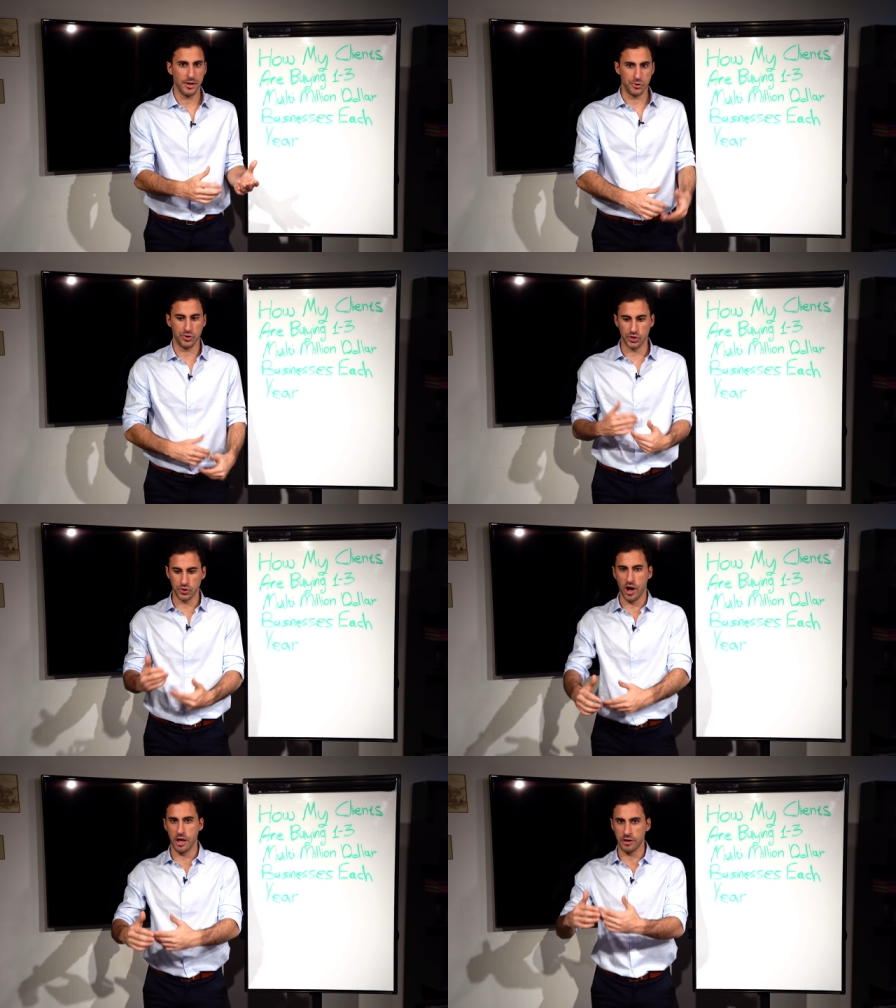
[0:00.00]
to just
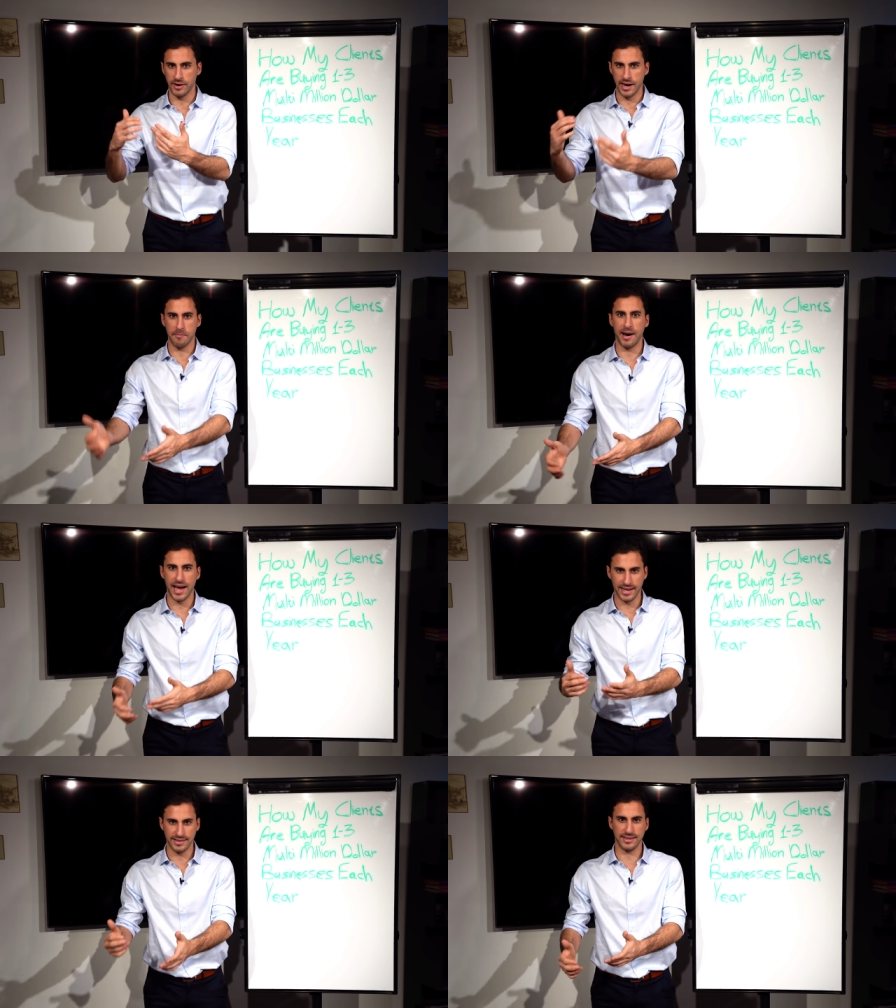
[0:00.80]
go out there and buy
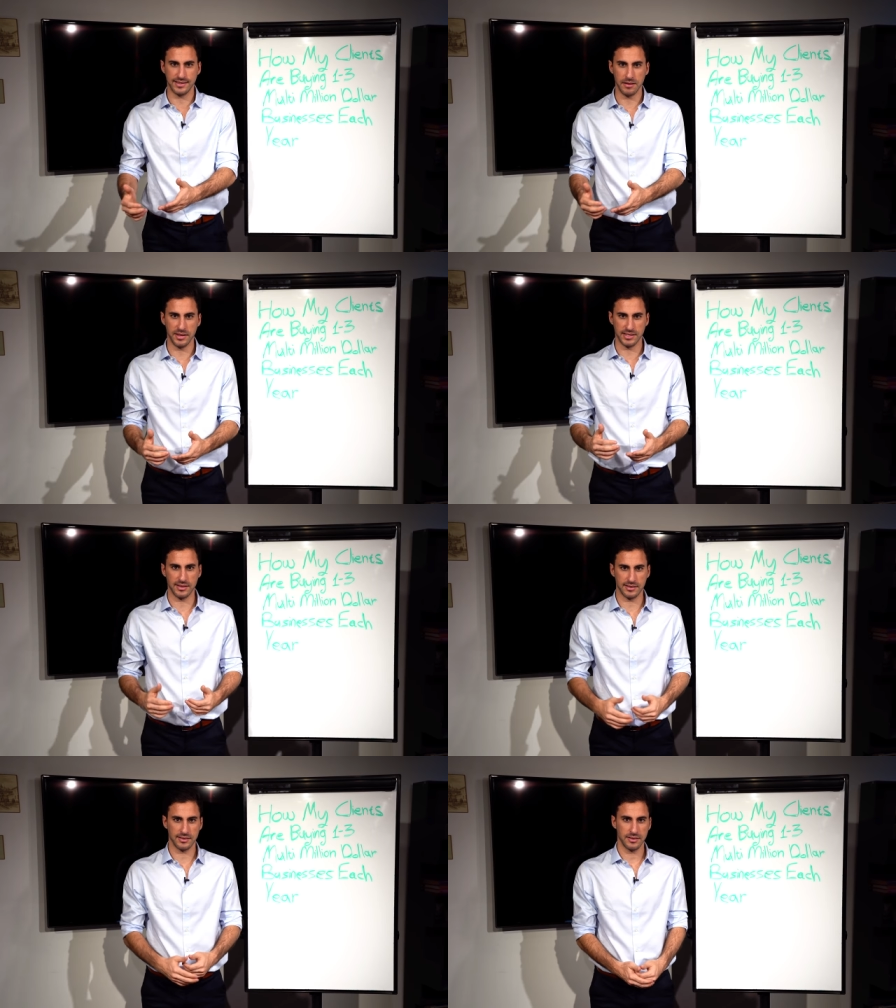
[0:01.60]
existing
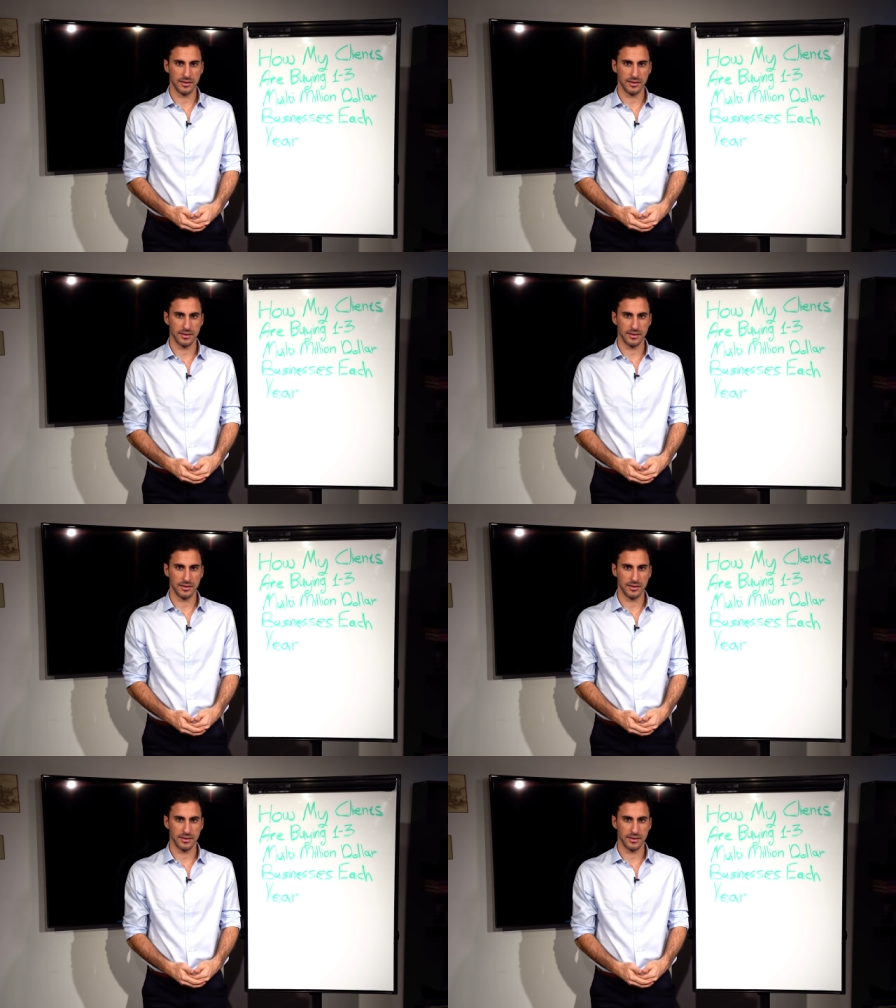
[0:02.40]
business.